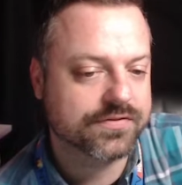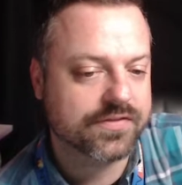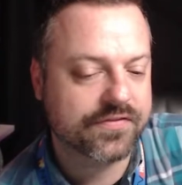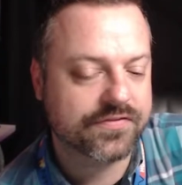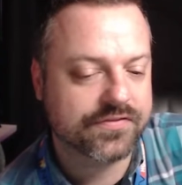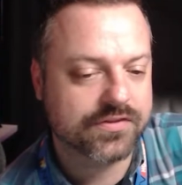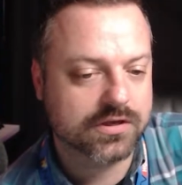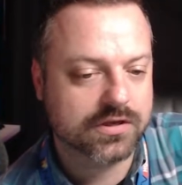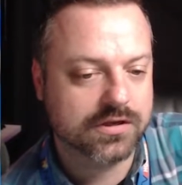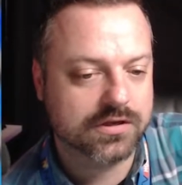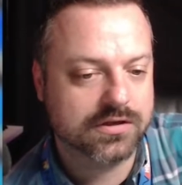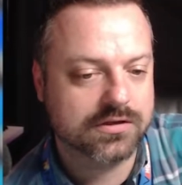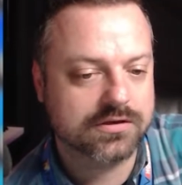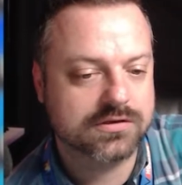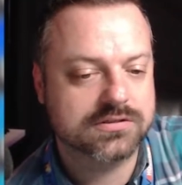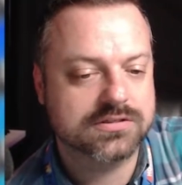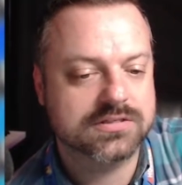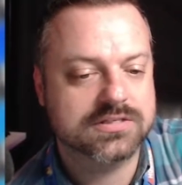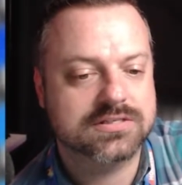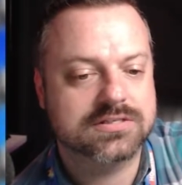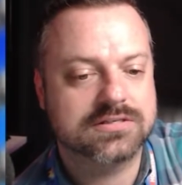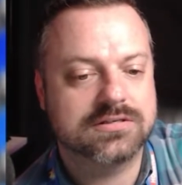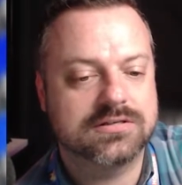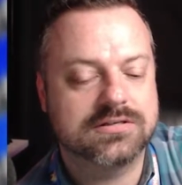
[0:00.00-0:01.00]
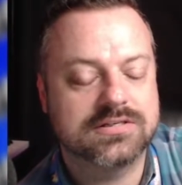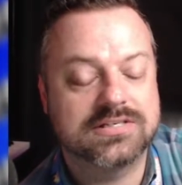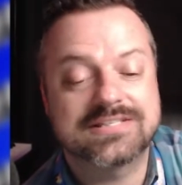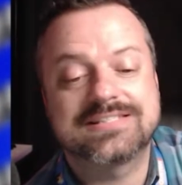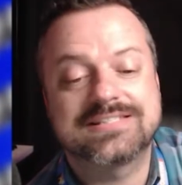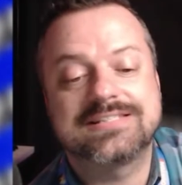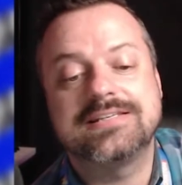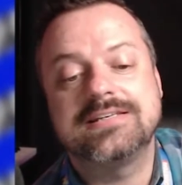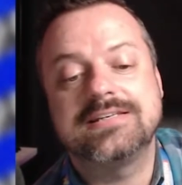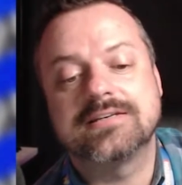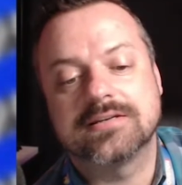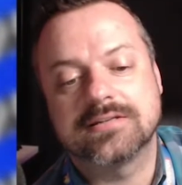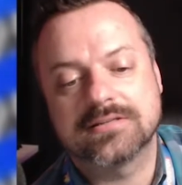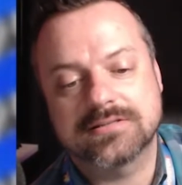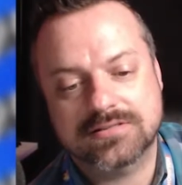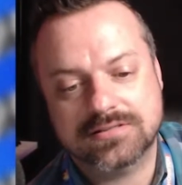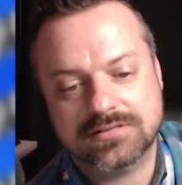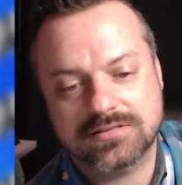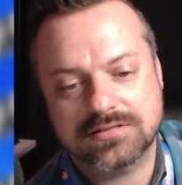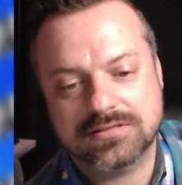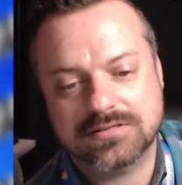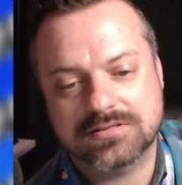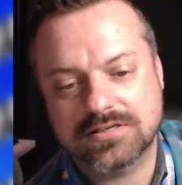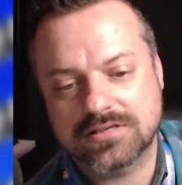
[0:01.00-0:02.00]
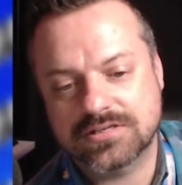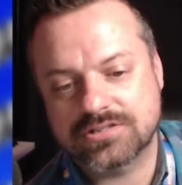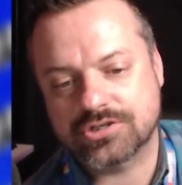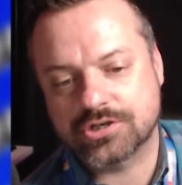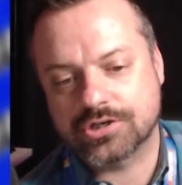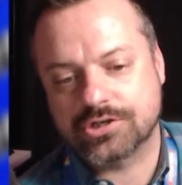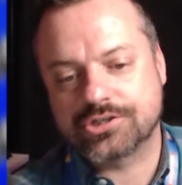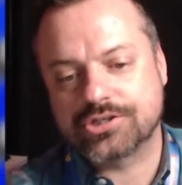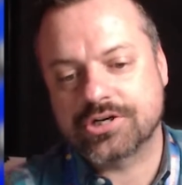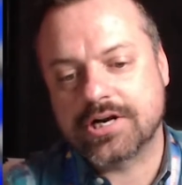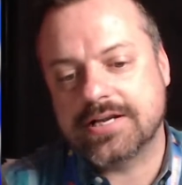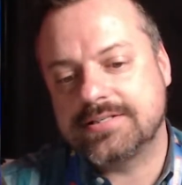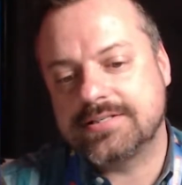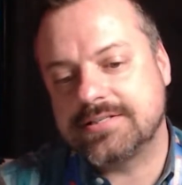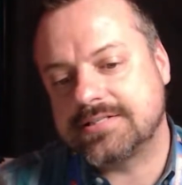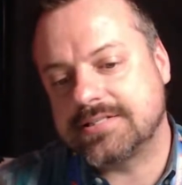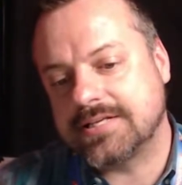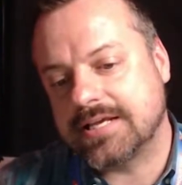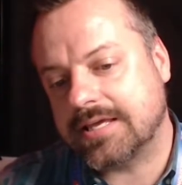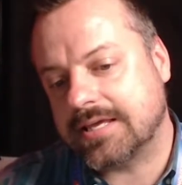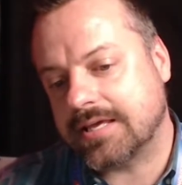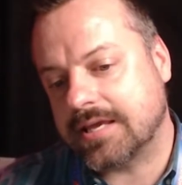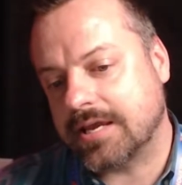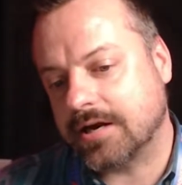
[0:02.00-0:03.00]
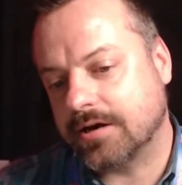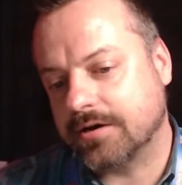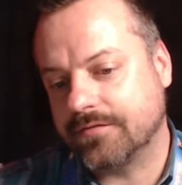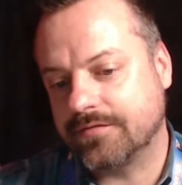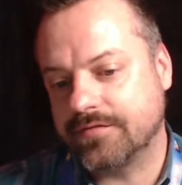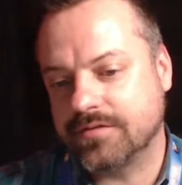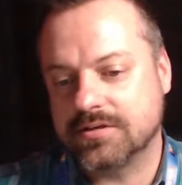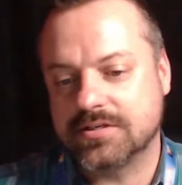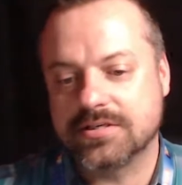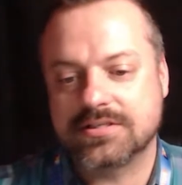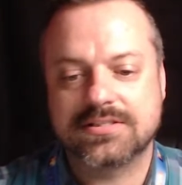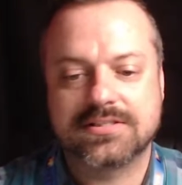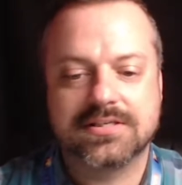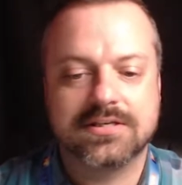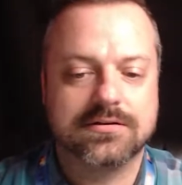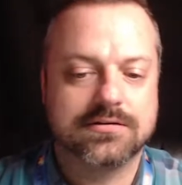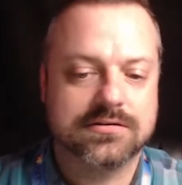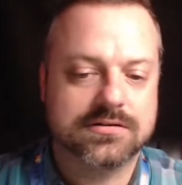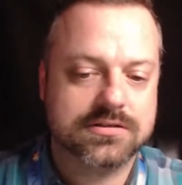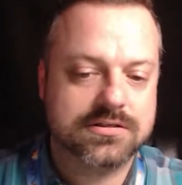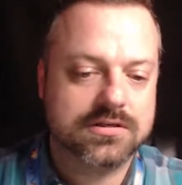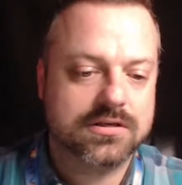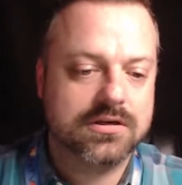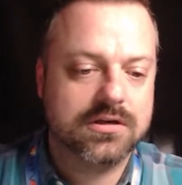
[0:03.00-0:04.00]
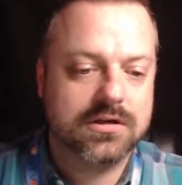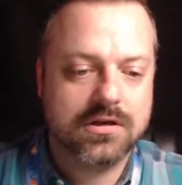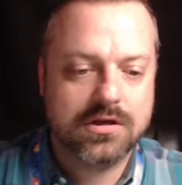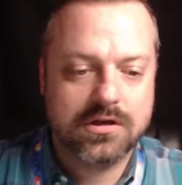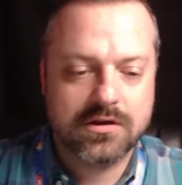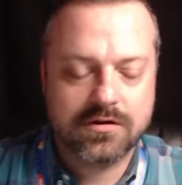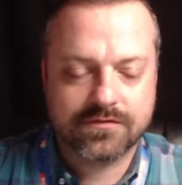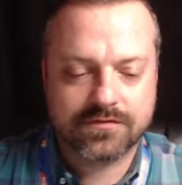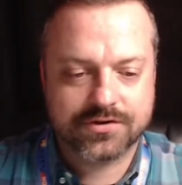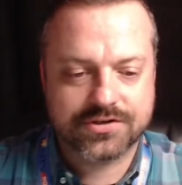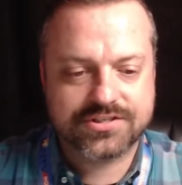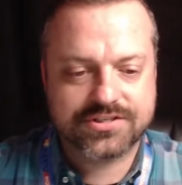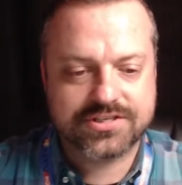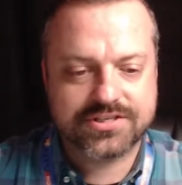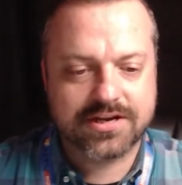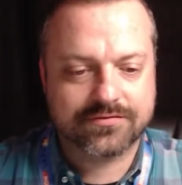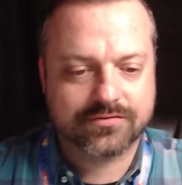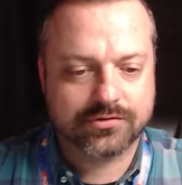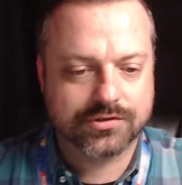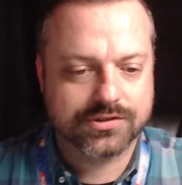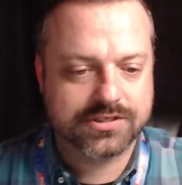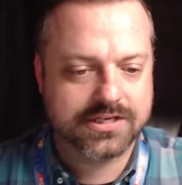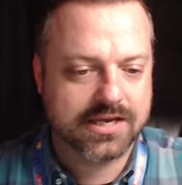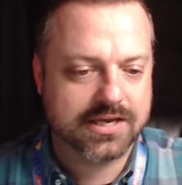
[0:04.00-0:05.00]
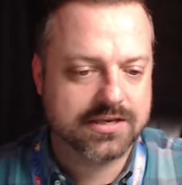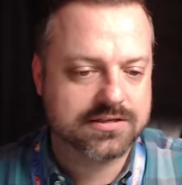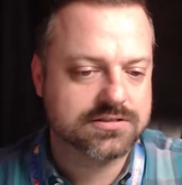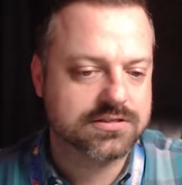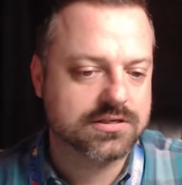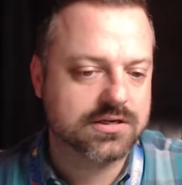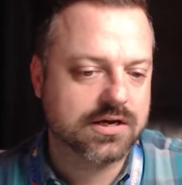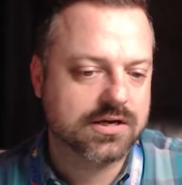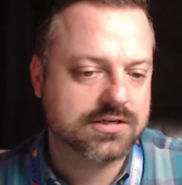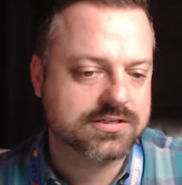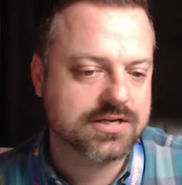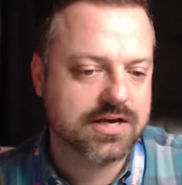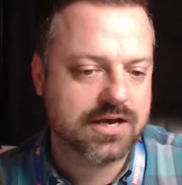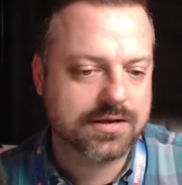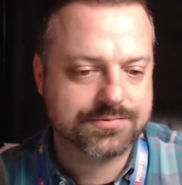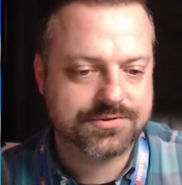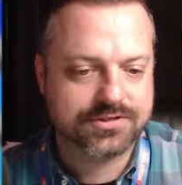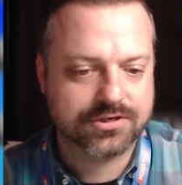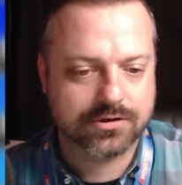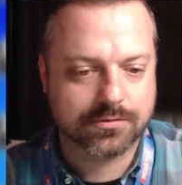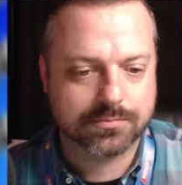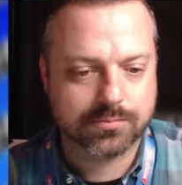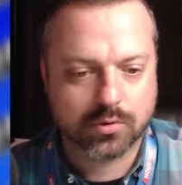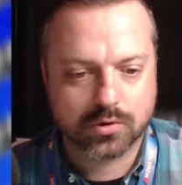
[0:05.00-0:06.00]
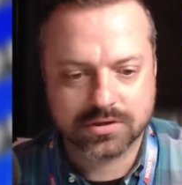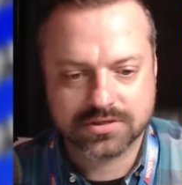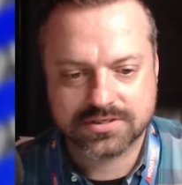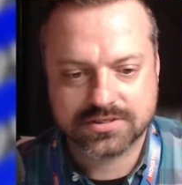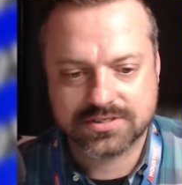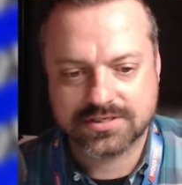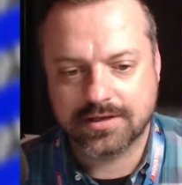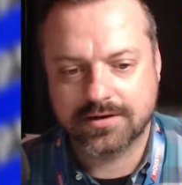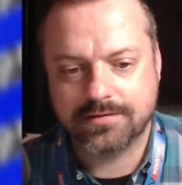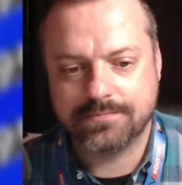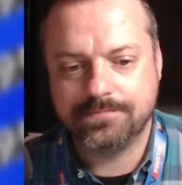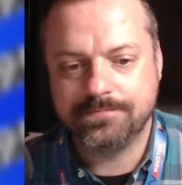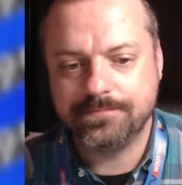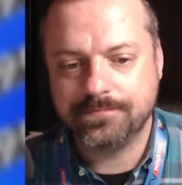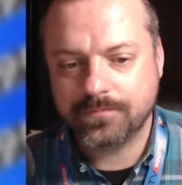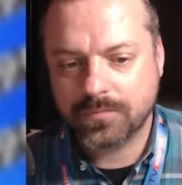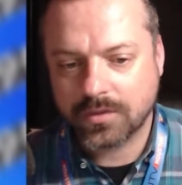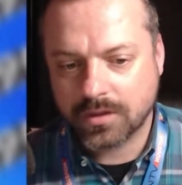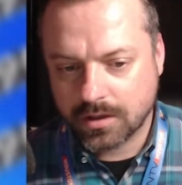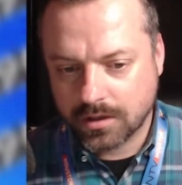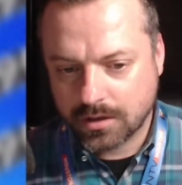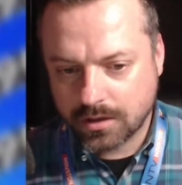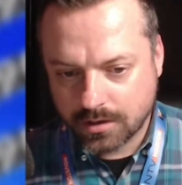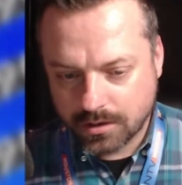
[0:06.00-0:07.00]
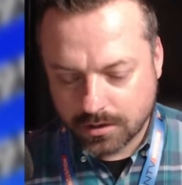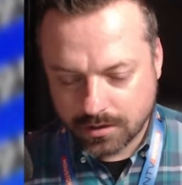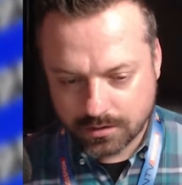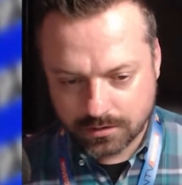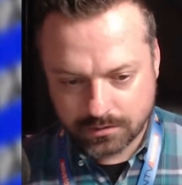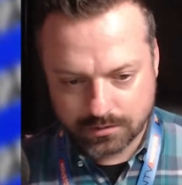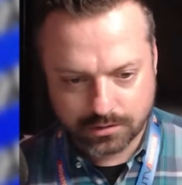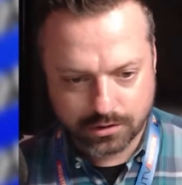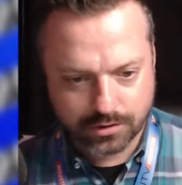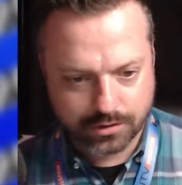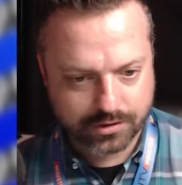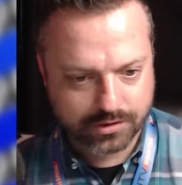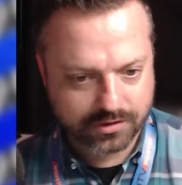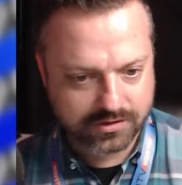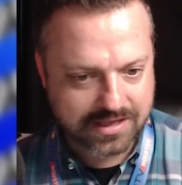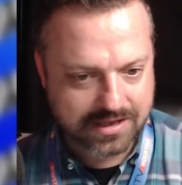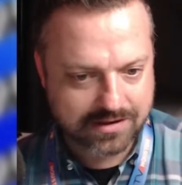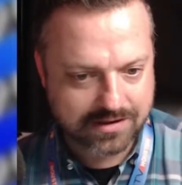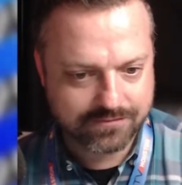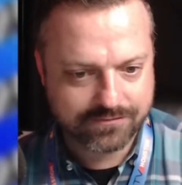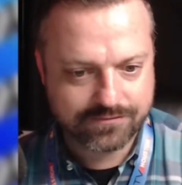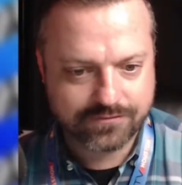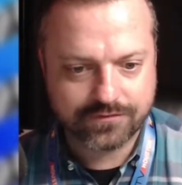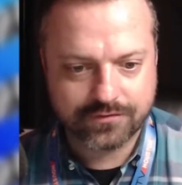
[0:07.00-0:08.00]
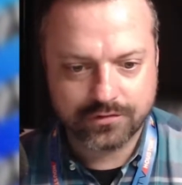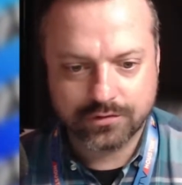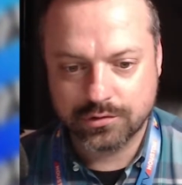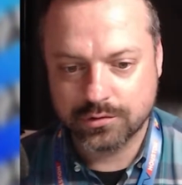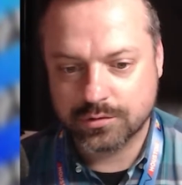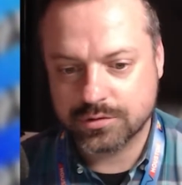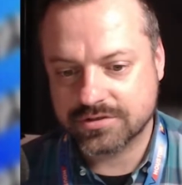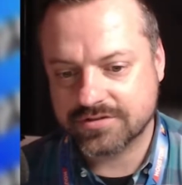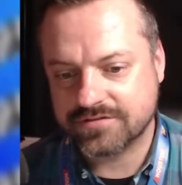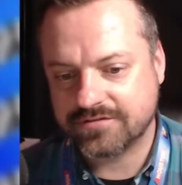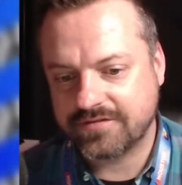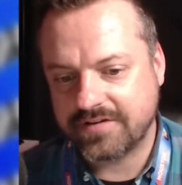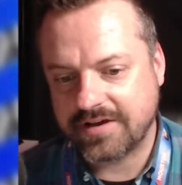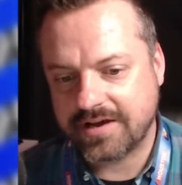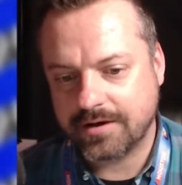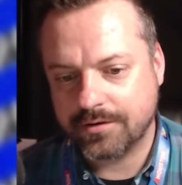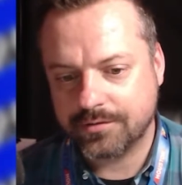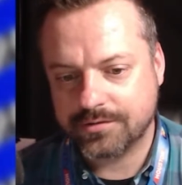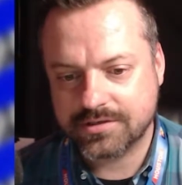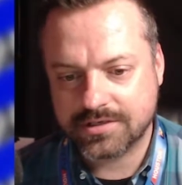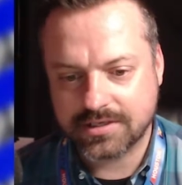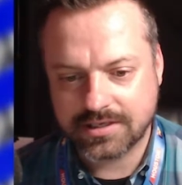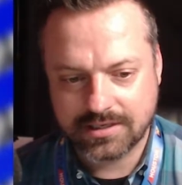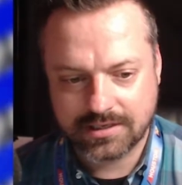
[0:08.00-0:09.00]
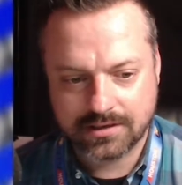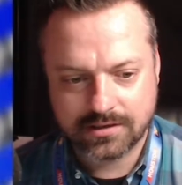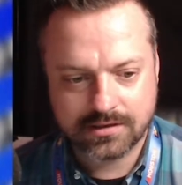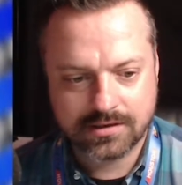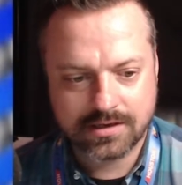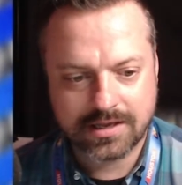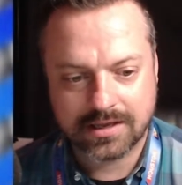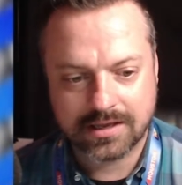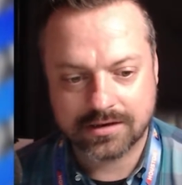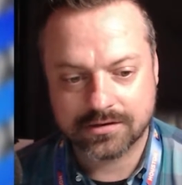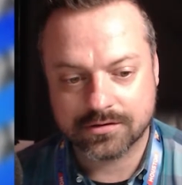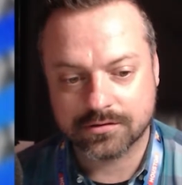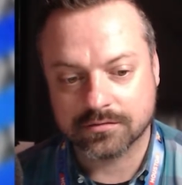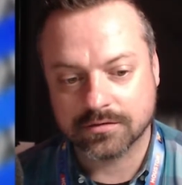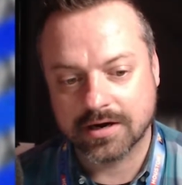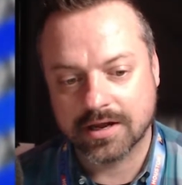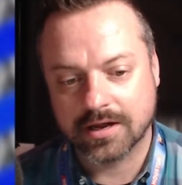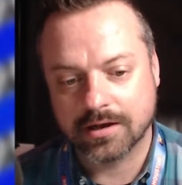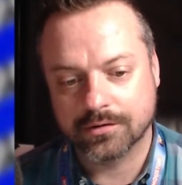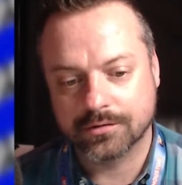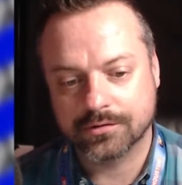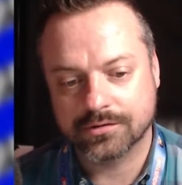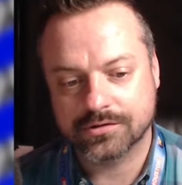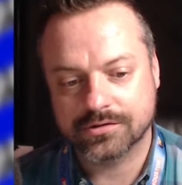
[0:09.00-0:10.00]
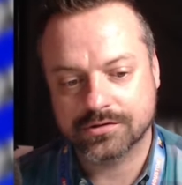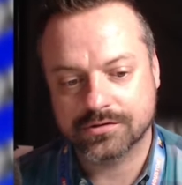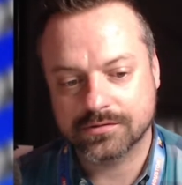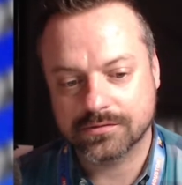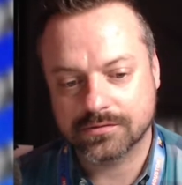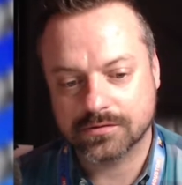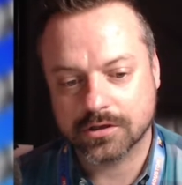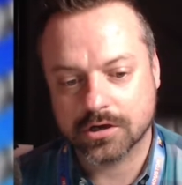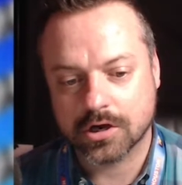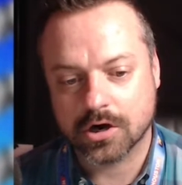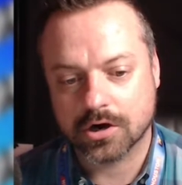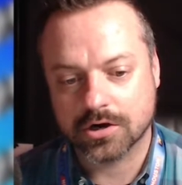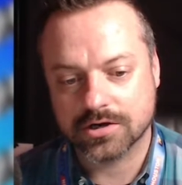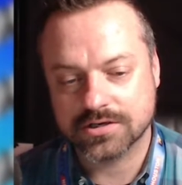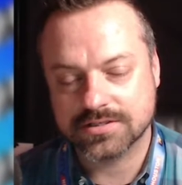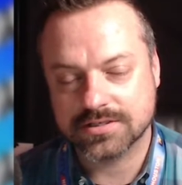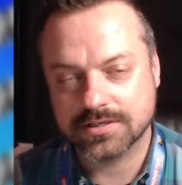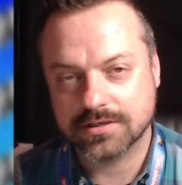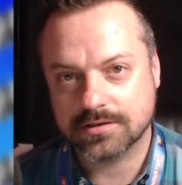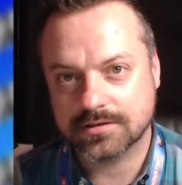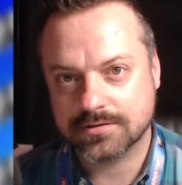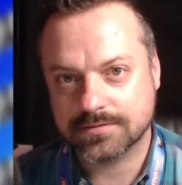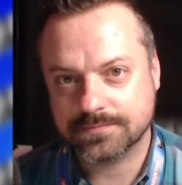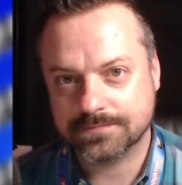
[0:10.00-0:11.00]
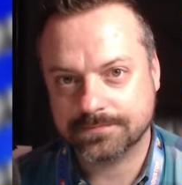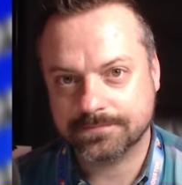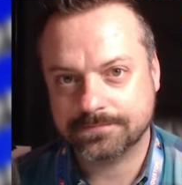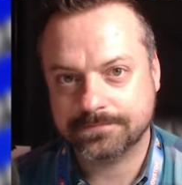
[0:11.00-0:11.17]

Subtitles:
that the decedent's sister tried to take care of the decedent for several days, the autopsy report said, noting that food was found in and around the car seat.